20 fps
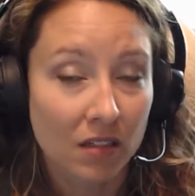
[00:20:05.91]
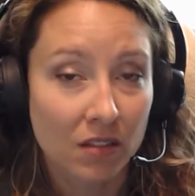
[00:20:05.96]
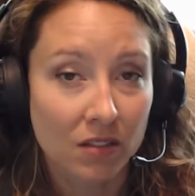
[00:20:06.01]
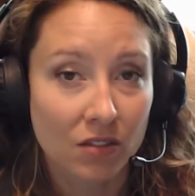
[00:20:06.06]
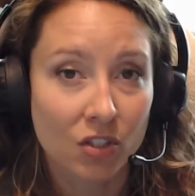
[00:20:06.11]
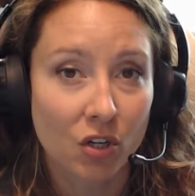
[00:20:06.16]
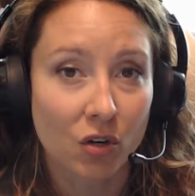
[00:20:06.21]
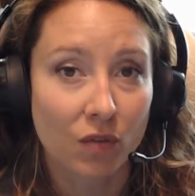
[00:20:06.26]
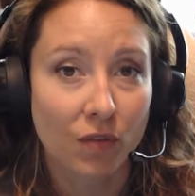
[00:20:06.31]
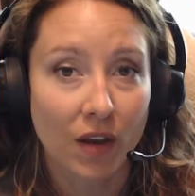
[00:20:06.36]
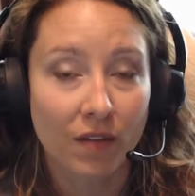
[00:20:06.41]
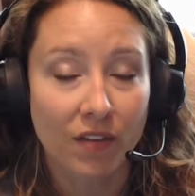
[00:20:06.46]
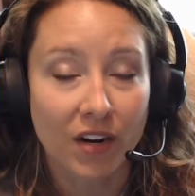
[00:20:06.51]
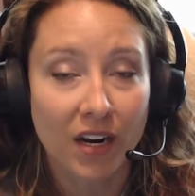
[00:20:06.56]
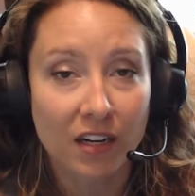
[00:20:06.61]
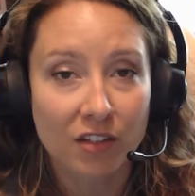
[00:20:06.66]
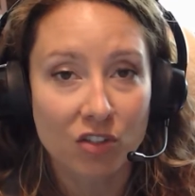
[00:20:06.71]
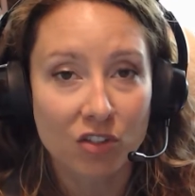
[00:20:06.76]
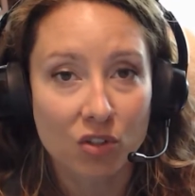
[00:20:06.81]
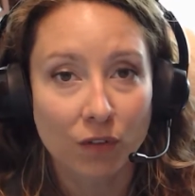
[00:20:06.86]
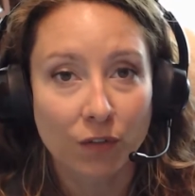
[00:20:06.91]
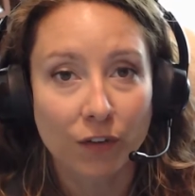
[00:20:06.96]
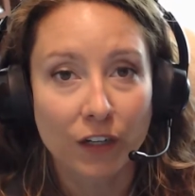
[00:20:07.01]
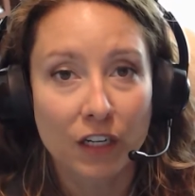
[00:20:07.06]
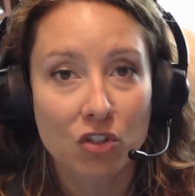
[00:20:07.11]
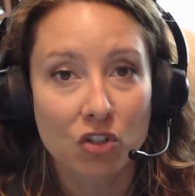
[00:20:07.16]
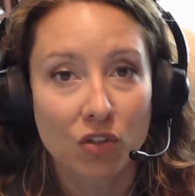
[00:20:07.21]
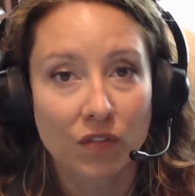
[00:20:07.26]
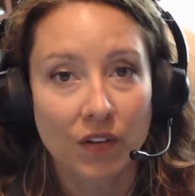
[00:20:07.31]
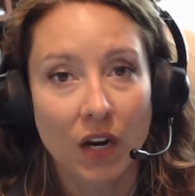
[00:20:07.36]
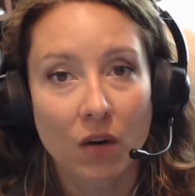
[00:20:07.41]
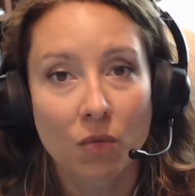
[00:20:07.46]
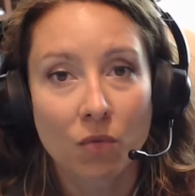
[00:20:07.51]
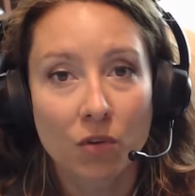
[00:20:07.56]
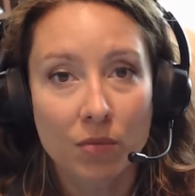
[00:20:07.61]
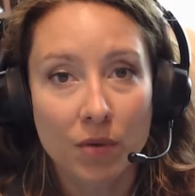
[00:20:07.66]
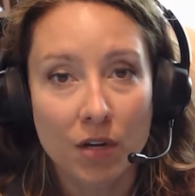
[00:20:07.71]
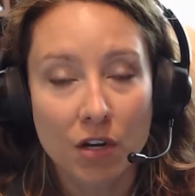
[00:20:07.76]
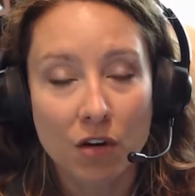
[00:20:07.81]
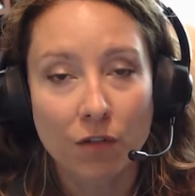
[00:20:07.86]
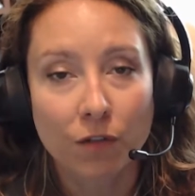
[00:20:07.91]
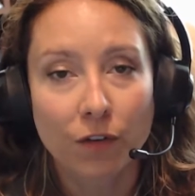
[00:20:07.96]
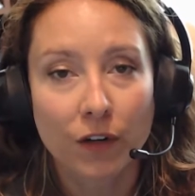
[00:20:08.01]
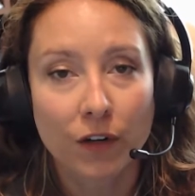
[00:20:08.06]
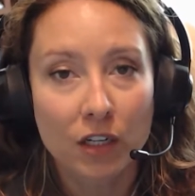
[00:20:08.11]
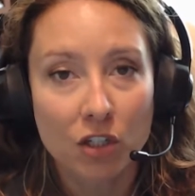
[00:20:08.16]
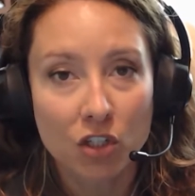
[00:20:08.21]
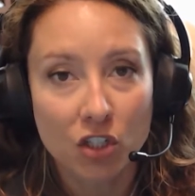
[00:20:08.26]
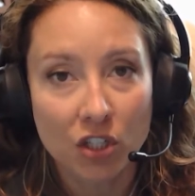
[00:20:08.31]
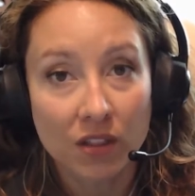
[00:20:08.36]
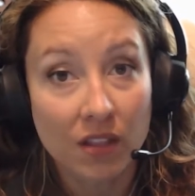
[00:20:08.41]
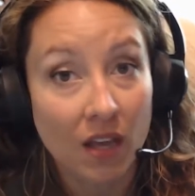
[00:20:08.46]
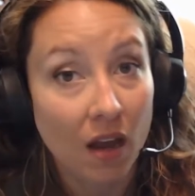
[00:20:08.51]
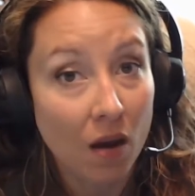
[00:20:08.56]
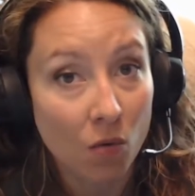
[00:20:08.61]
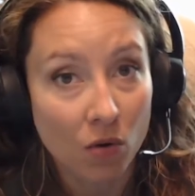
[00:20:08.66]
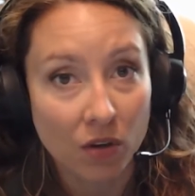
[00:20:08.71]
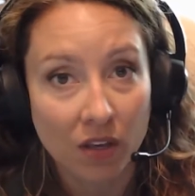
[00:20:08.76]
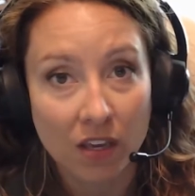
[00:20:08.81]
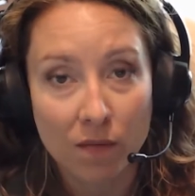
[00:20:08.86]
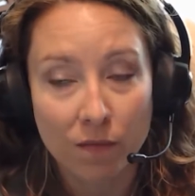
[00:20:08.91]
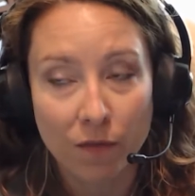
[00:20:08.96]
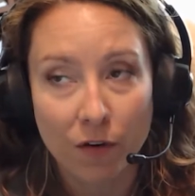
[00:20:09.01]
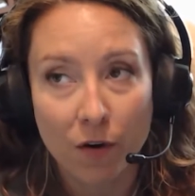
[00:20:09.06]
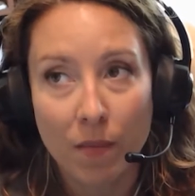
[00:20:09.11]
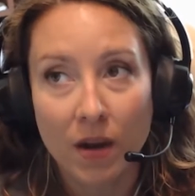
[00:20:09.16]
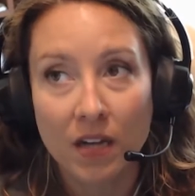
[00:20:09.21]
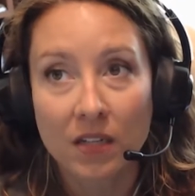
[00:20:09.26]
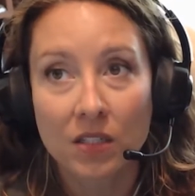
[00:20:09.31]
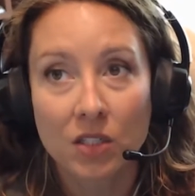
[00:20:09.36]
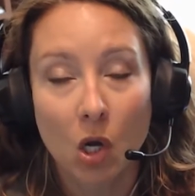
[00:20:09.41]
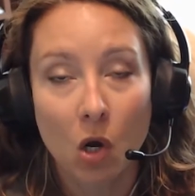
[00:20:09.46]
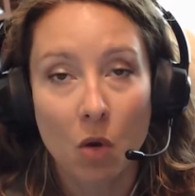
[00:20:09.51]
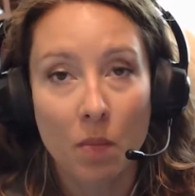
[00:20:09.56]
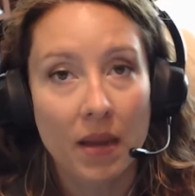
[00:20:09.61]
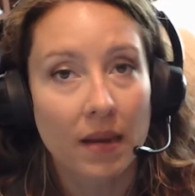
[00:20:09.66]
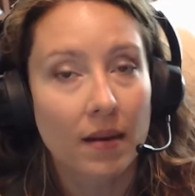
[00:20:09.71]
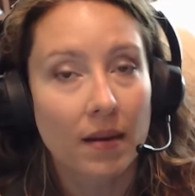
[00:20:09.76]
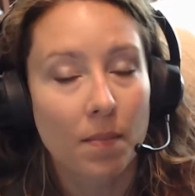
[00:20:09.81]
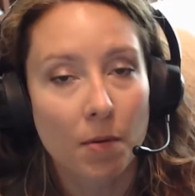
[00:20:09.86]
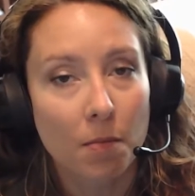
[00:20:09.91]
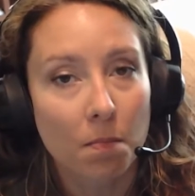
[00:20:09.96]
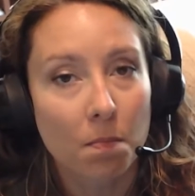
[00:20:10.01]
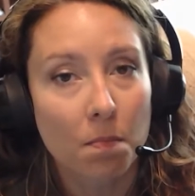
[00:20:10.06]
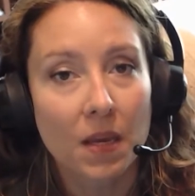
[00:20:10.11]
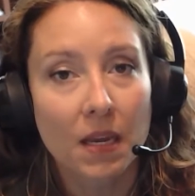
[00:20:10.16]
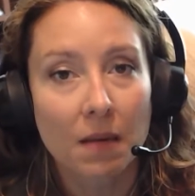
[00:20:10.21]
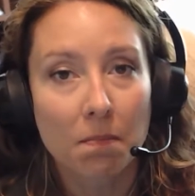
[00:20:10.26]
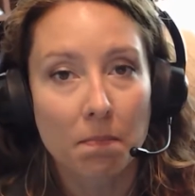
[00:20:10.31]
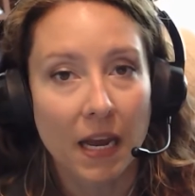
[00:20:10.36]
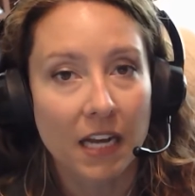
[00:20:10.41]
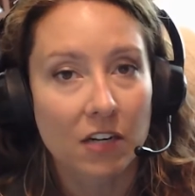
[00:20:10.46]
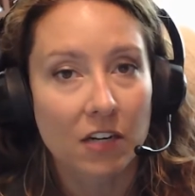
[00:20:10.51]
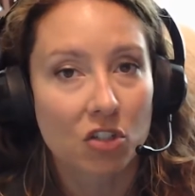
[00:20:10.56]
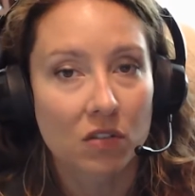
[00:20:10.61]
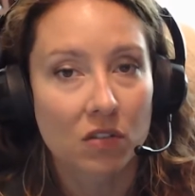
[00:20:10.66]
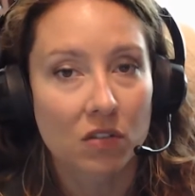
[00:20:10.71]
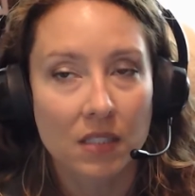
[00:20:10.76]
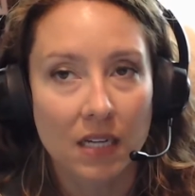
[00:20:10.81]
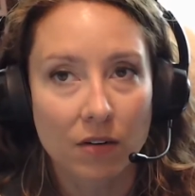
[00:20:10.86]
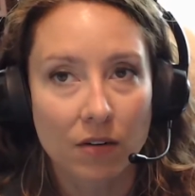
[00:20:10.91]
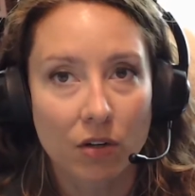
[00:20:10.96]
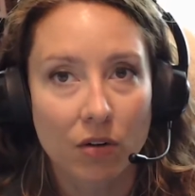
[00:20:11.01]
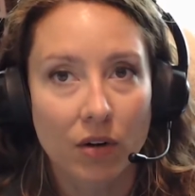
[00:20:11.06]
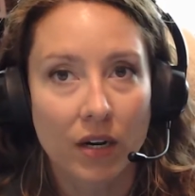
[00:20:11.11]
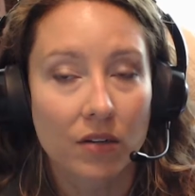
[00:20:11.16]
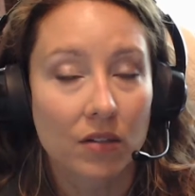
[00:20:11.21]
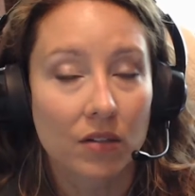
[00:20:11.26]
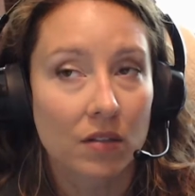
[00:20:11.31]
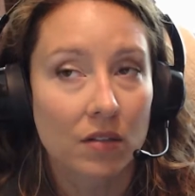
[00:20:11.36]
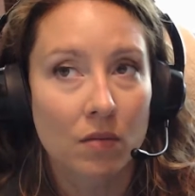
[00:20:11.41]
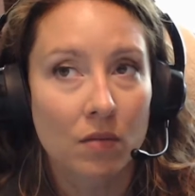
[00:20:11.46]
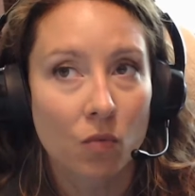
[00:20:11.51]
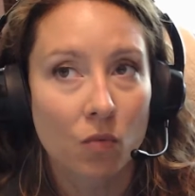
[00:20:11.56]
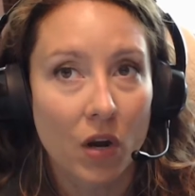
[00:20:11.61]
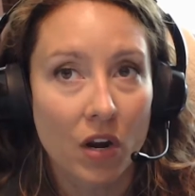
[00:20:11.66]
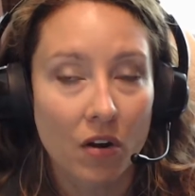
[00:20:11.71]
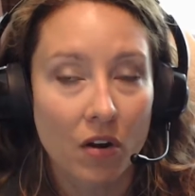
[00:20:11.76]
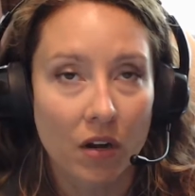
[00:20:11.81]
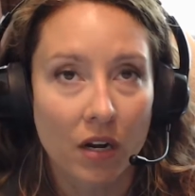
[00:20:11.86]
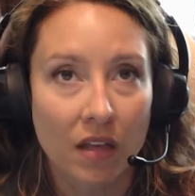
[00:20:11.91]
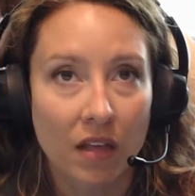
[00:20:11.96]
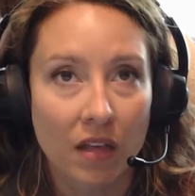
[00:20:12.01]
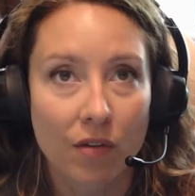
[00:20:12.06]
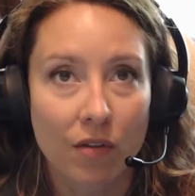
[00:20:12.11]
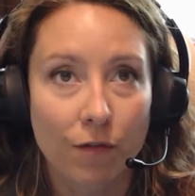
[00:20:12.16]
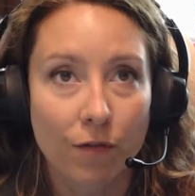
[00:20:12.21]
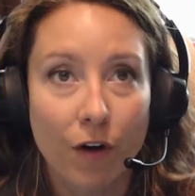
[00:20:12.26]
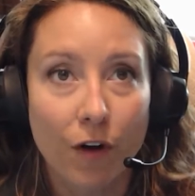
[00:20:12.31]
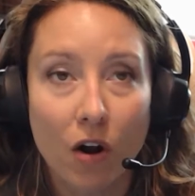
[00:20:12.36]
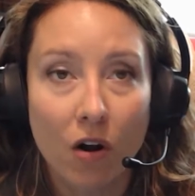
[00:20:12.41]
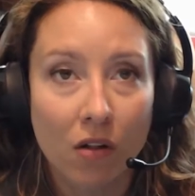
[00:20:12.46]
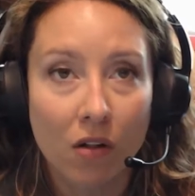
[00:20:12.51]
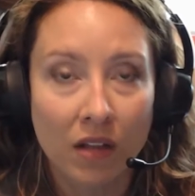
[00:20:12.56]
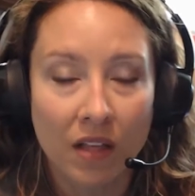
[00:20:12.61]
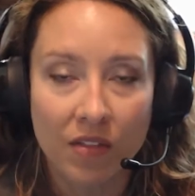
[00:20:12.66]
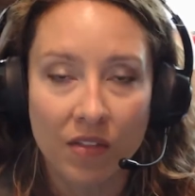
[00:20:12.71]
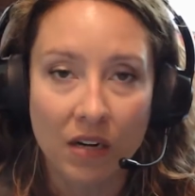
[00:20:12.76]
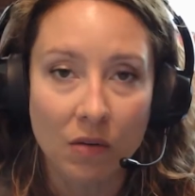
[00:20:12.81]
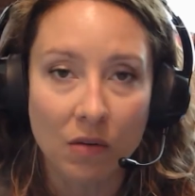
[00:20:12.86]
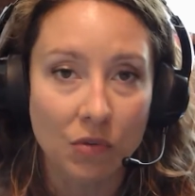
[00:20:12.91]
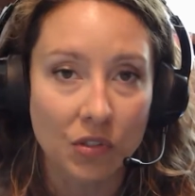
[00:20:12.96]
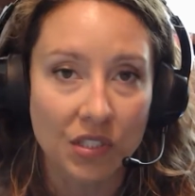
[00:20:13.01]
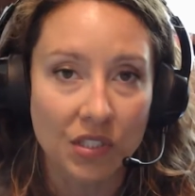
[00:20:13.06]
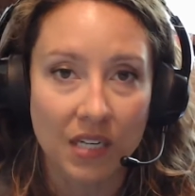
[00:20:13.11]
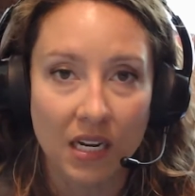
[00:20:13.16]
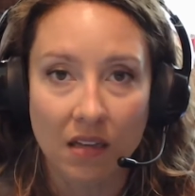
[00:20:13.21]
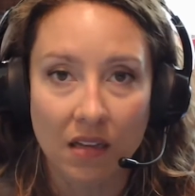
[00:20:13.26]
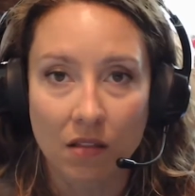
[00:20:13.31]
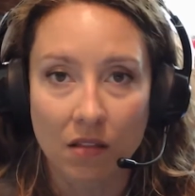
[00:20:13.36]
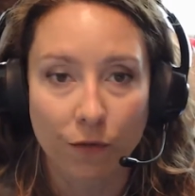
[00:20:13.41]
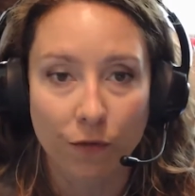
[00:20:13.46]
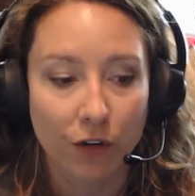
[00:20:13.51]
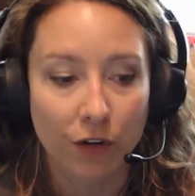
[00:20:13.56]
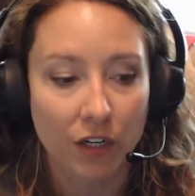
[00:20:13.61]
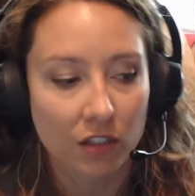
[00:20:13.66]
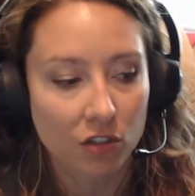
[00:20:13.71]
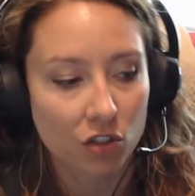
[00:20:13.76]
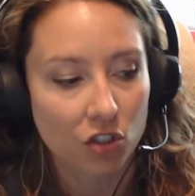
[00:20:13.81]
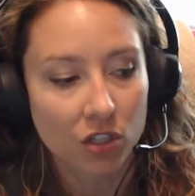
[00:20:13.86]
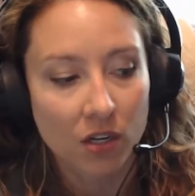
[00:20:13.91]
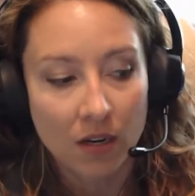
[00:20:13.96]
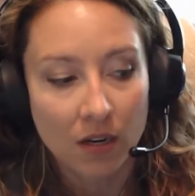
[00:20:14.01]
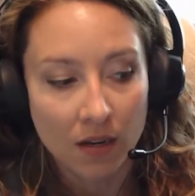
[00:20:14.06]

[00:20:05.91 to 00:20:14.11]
So if you have an extra fridge or you've got room in your fridge, that will keep for months. I'll make up a big batch of sauerkraut and whatnot in the fall, and then it will stay in the fridge.